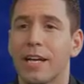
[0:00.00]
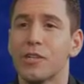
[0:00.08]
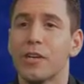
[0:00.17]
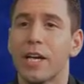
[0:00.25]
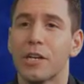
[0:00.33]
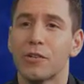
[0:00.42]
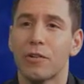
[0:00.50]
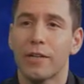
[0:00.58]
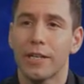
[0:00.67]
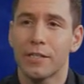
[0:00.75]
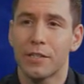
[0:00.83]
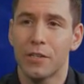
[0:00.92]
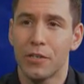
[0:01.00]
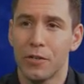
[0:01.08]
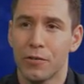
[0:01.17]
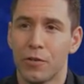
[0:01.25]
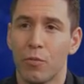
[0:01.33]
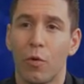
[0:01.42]
educational
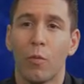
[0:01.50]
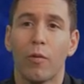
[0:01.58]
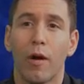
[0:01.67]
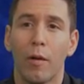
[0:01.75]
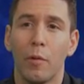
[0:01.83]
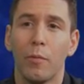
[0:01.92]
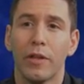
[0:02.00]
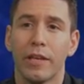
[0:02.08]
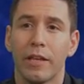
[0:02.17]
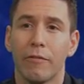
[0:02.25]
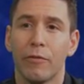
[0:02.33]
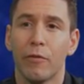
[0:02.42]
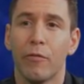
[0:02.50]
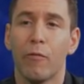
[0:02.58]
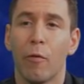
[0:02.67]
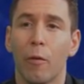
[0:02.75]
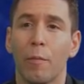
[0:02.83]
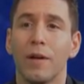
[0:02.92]
institution will probably give you
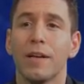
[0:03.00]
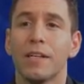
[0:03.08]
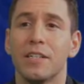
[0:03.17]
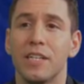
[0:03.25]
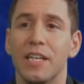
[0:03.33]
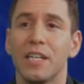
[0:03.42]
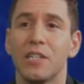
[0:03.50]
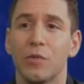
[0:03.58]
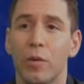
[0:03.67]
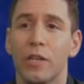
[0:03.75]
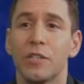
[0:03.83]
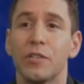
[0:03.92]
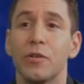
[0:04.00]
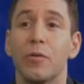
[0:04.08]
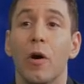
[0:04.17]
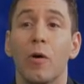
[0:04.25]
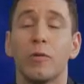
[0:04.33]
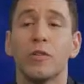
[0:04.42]
Form
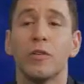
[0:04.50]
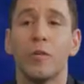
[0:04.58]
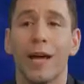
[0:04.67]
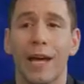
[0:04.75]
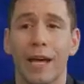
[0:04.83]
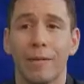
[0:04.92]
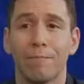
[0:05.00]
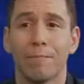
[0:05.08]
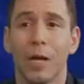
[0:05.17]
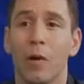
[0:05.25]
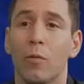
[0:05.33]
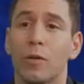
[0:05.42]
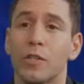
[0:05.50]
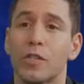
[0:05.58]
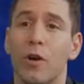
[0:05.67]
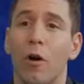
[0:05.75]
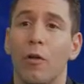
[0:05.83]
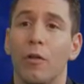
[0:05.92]
T2202A, which is
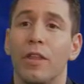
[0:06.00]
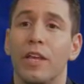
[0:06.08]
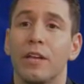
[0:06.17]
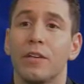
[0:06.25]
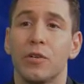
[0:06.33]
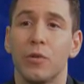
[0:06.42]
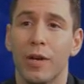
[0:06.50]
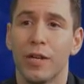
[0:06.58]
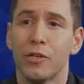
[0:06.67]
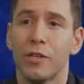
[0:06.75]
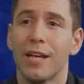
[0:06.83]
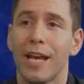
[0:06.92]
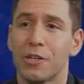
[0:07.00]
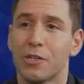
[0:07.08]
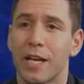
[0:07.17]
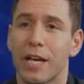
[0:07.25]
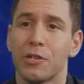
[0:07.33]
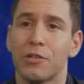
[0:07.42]
called the Tuition,
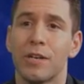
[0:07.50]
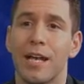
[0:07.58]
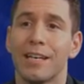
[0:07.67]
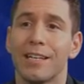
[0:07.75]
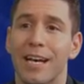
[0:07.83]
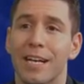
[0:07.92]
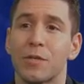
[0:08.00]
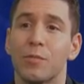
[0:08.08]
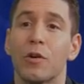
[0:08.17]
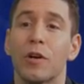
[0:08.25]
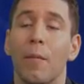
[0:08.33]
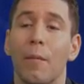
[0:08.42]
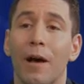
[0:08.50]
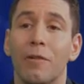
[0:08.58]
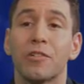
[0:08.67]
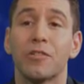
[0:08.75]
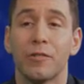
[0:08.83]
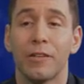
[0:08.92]
Education, and Textbook
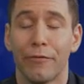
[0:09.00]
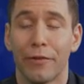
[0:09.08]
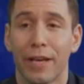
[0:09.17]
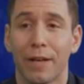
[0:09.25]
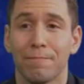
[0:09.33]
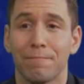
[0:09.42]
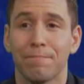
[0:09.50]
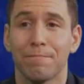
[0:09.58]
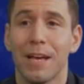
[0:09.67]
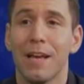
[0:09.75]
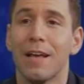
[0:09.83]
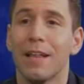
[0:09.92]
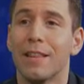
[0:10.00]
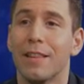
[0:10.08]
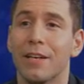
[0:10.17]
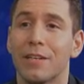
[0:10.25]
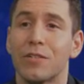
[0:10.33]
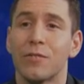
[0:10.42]
Amount Certificate.
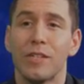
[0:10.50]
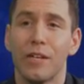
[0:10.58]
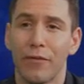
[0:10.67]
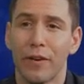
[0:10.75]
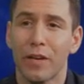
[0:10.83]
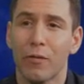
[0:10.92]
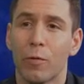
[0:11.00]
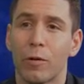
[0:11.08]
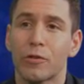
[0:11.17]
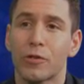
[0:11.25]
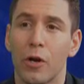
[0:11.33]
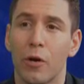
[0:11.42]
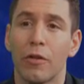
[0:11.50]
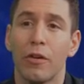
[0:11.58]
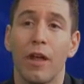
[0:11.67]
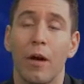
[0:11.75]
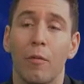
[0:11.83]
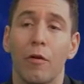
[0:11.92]
The certificate will show the
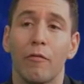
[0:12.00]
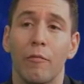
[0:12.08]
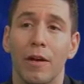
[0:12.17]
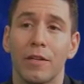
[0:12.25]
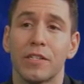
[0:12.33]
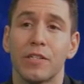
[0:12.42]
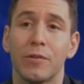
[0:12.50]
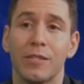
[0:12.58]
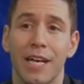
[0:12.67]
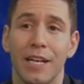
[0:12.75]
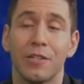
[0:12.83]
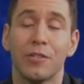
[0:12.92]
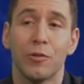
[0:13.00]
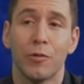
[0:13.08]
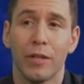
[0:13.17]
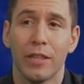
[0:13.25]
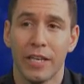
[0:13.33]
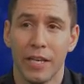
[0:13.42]
number of months you attended
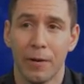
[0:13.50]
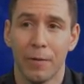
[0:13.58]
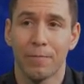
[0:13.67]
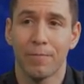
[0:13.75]
during the year.